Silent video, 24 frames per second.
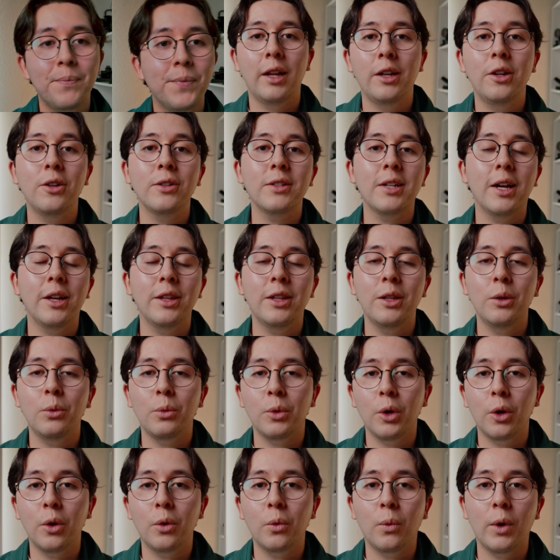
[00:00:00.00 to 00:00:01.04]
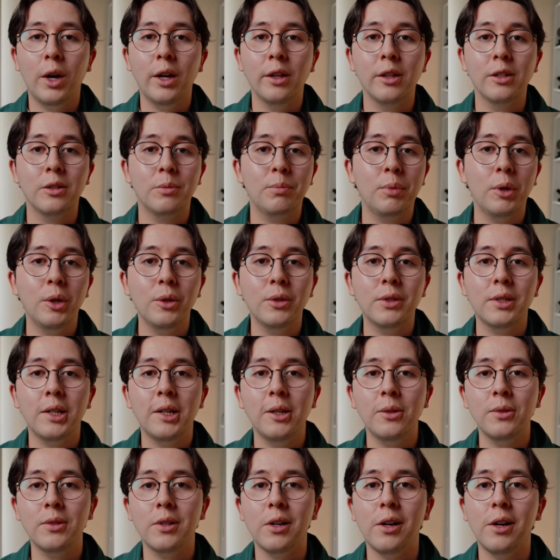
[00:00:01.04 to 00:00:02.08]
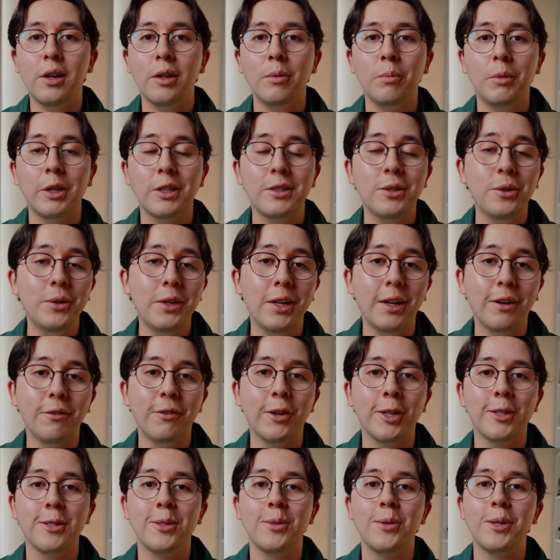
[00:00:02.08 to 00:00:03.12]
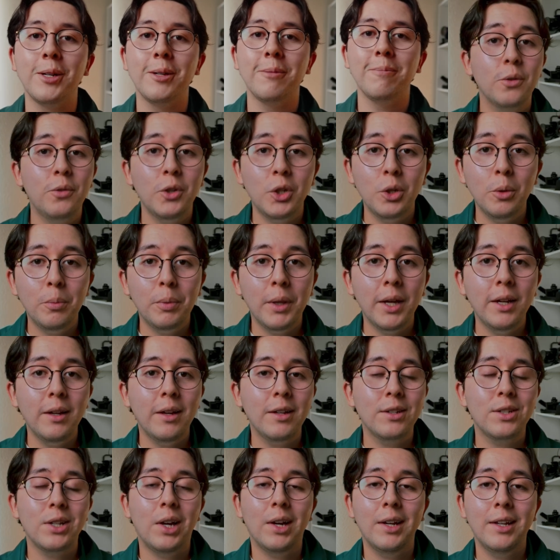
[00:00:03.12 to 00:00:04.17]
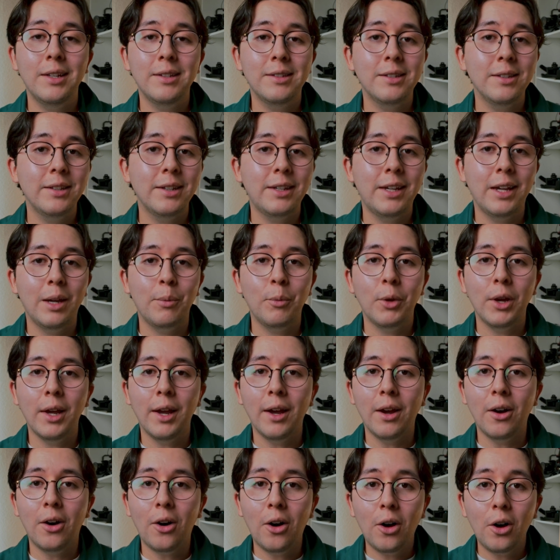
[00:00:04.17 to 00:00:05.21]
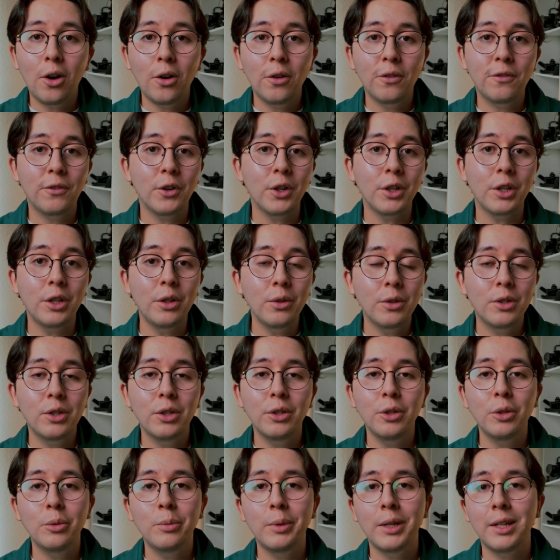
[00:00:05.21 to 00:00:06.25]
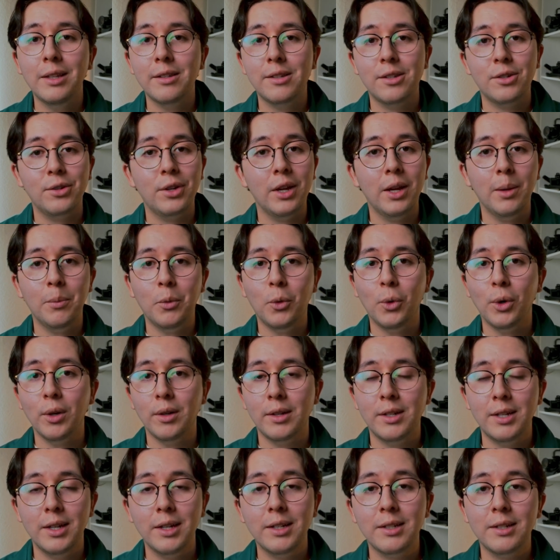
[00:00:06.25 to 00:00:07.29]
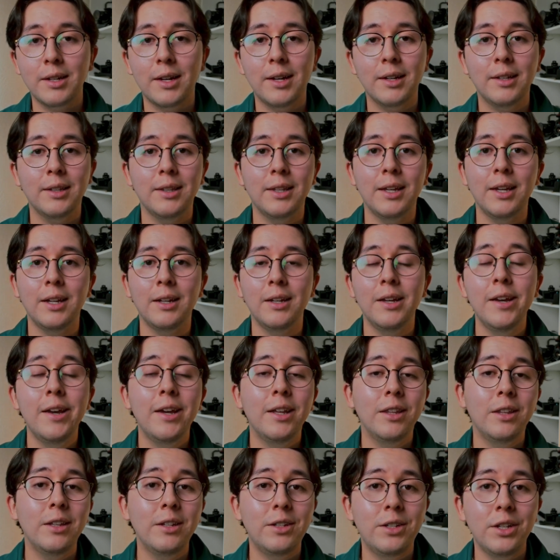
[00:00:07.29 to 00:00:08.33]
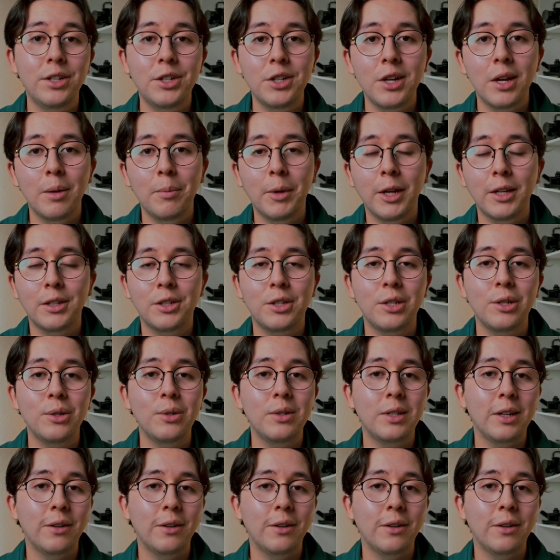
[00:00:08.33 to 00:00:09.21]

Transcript: and here's how the Rode Wireless Pro sounds on my Sony FX3. So if you do plan on talking to the camera at all for YouTube, Instagram, or TikTok, then the DJI Mic 2